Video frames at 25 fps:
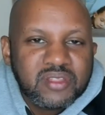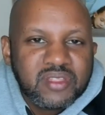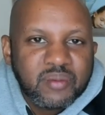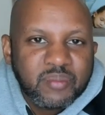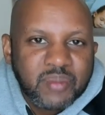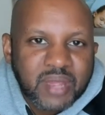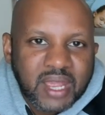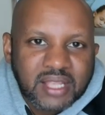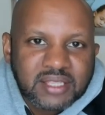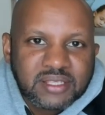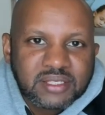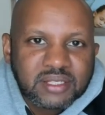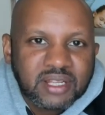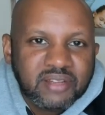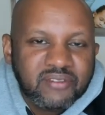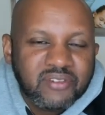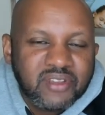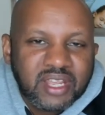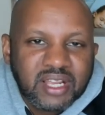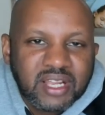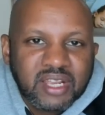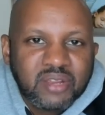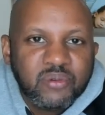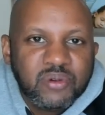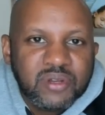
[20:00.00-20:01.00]
mantle of
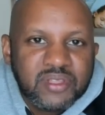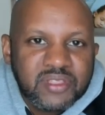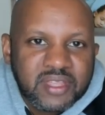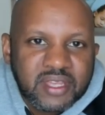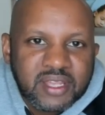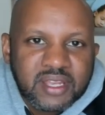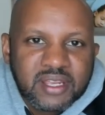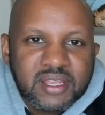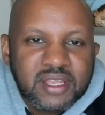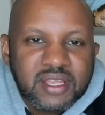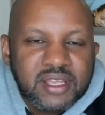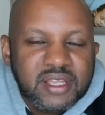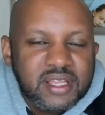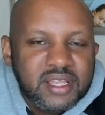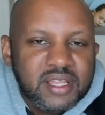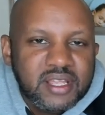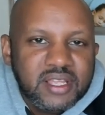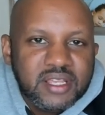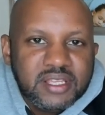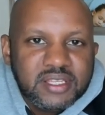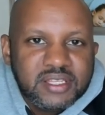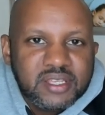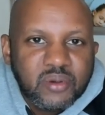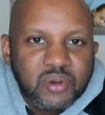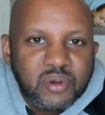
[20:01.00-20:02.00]
healing within
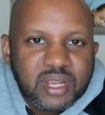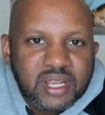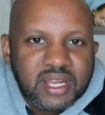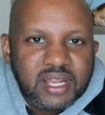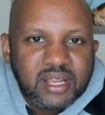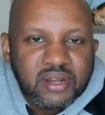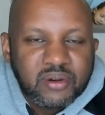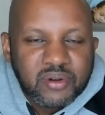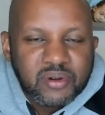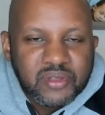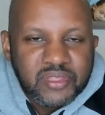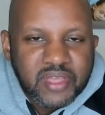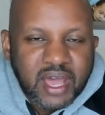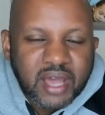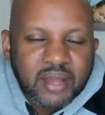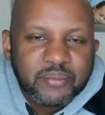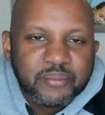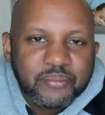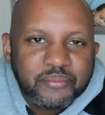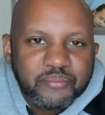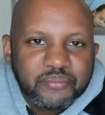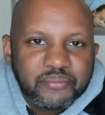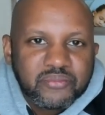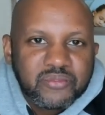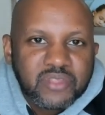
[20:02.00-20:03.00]
so we could heal without.
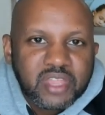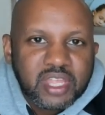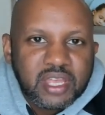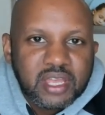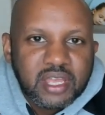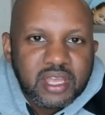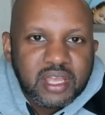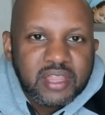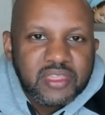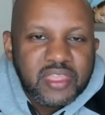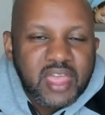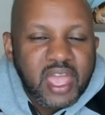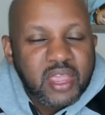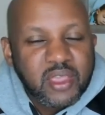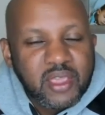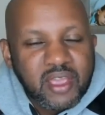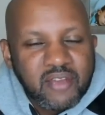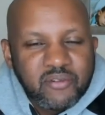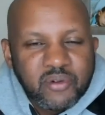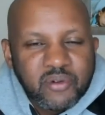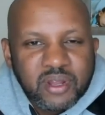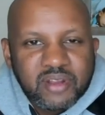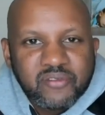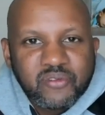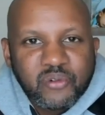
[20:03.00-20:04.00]
Thank you,
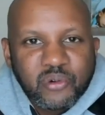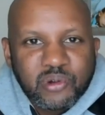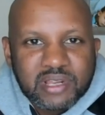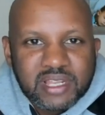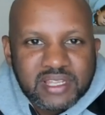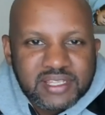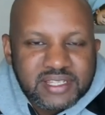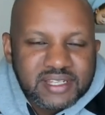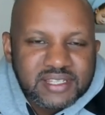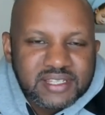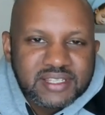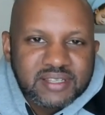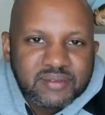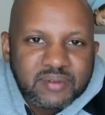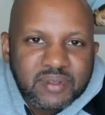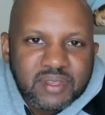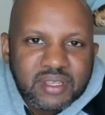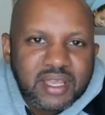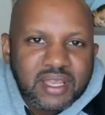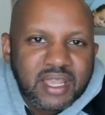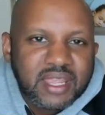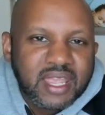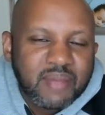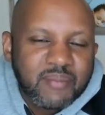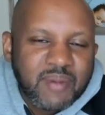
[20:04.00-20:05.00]
everyone, for listening to me.
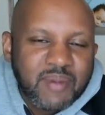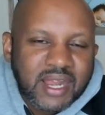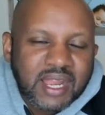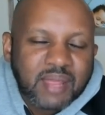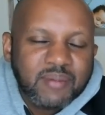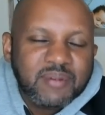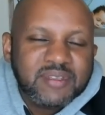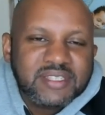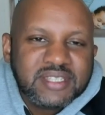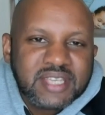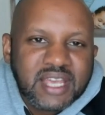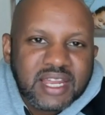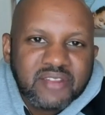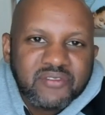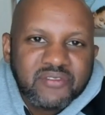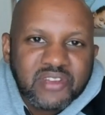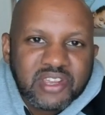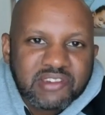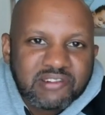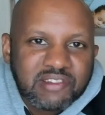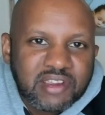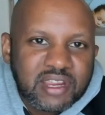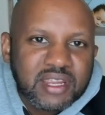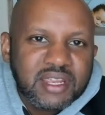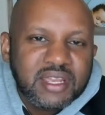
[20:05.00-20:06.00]
Again, my name is Teddy
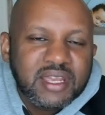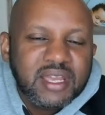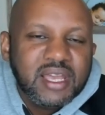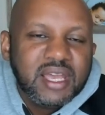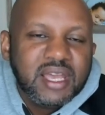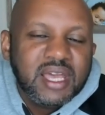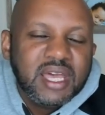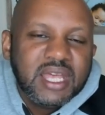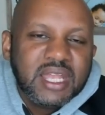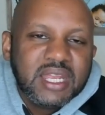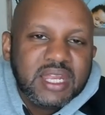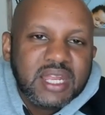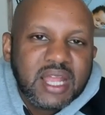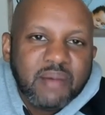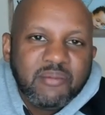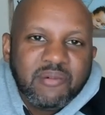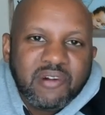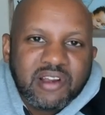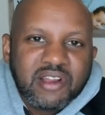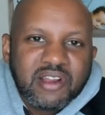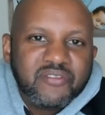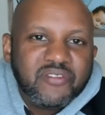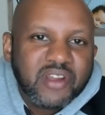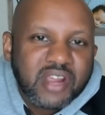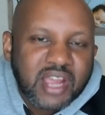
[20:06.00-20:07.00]
Fikre. I'm
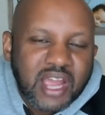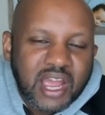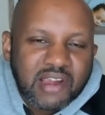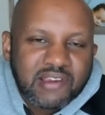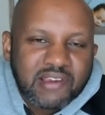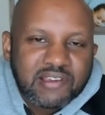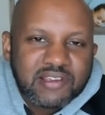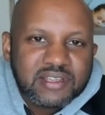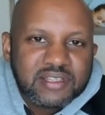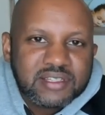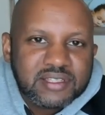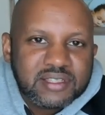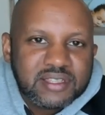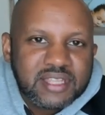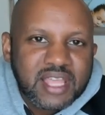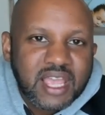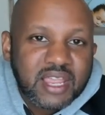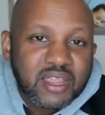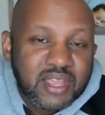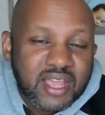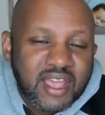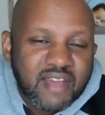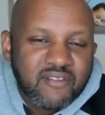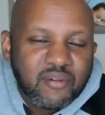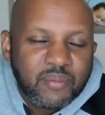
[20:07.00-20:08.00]
running for Congress. Thank
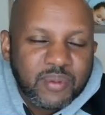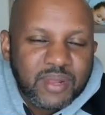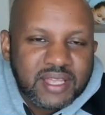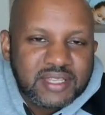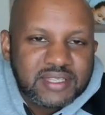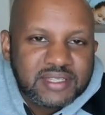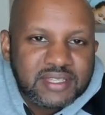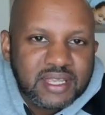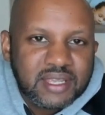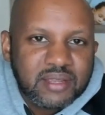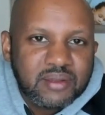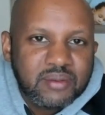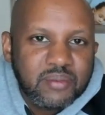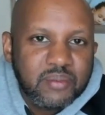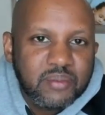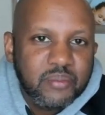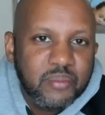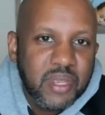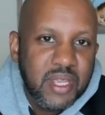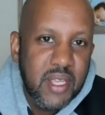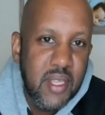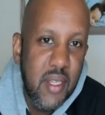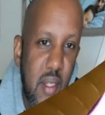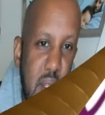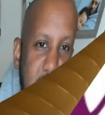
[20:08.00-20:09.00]
you. Have a blessed day.
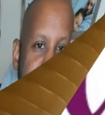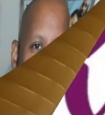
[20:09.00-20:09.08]
Peace.